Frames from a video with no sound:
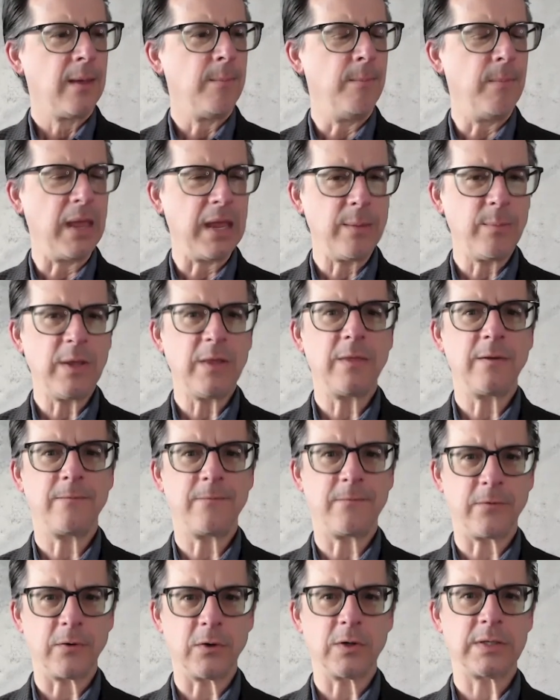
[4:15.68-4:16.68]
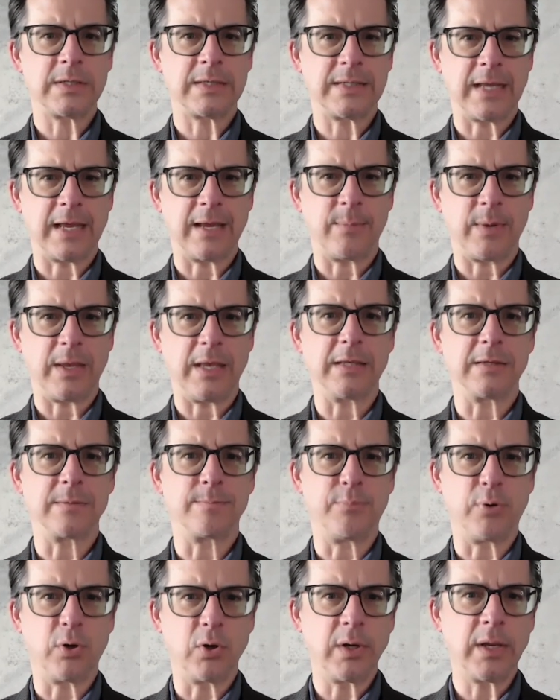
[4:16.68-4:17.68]
maybe the first step is
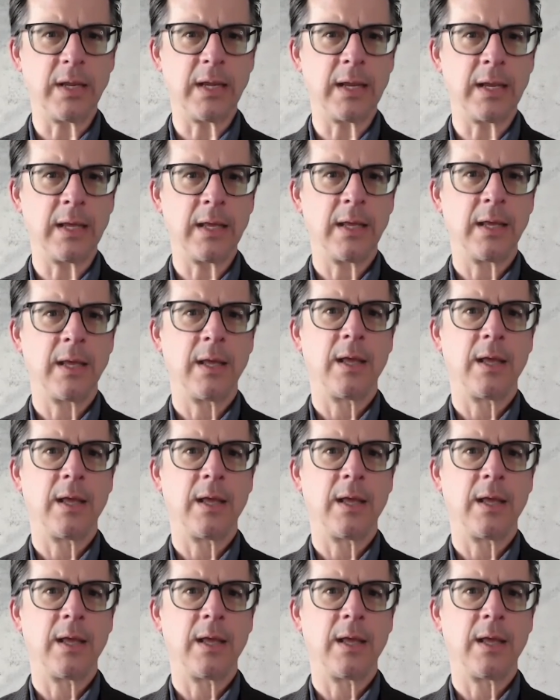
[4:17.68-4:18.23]
putting